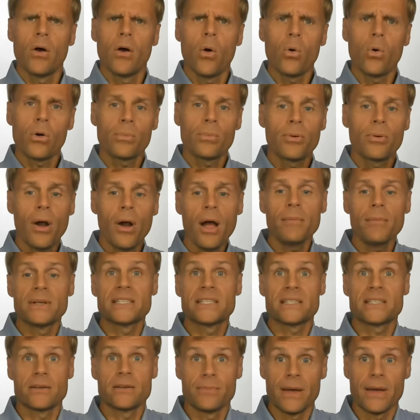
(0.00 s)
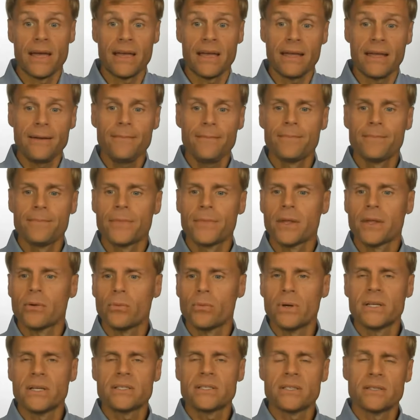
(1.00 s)
Or a promise to pay,
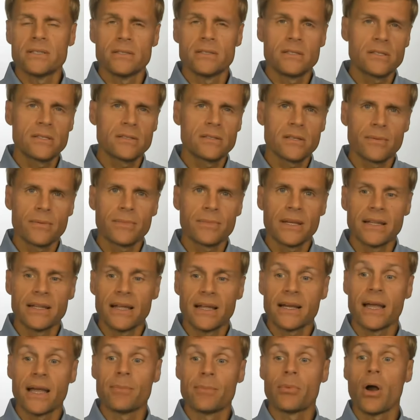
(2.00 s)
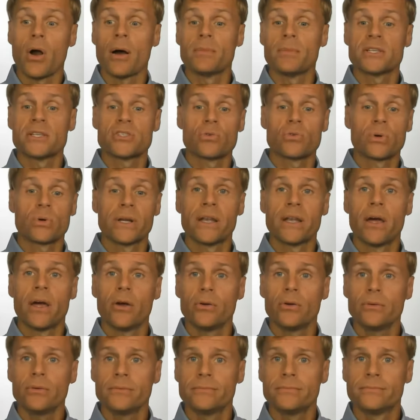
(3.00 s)
which is something like a promissory
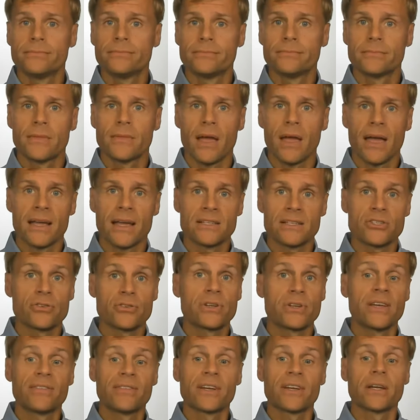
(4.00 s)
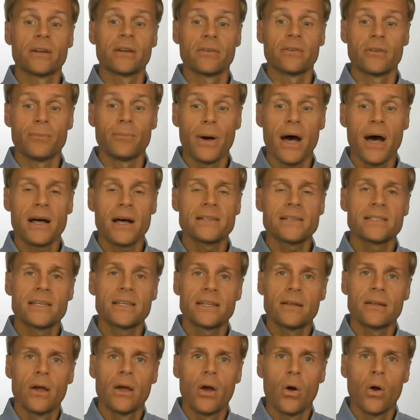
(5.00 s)
note, a certificate of
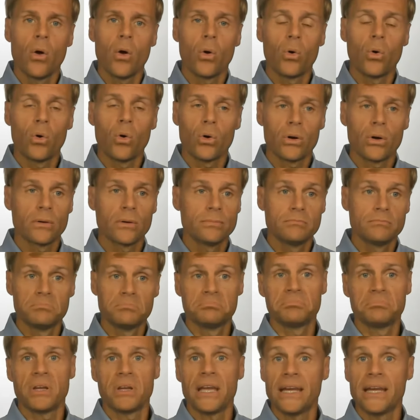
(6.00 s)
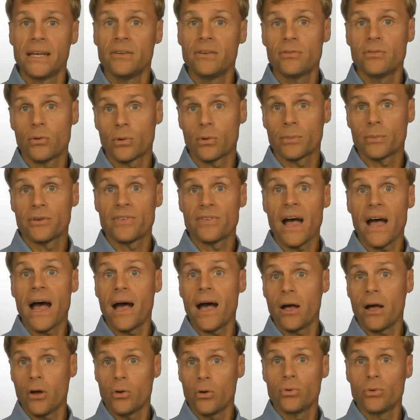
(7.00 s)
deposit, or any form of
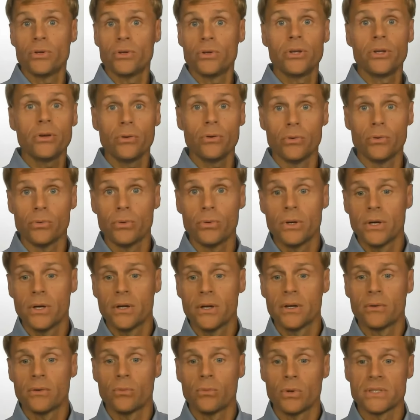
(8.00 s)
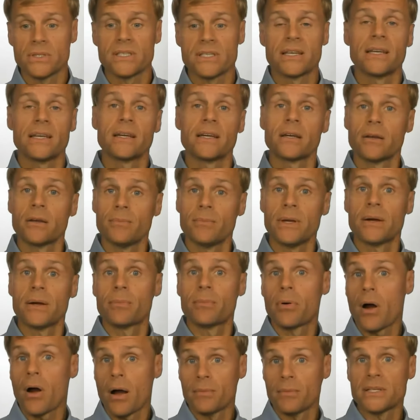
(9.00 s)
IOU, once again, could be a
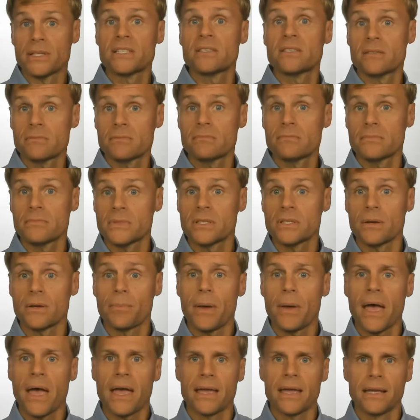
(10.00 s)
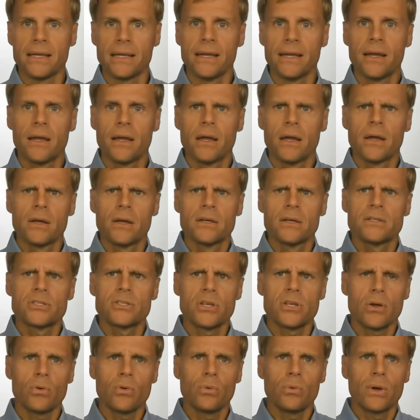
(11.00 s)
promise to pay.
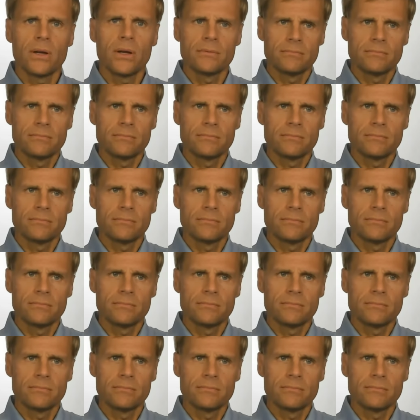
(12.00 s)
So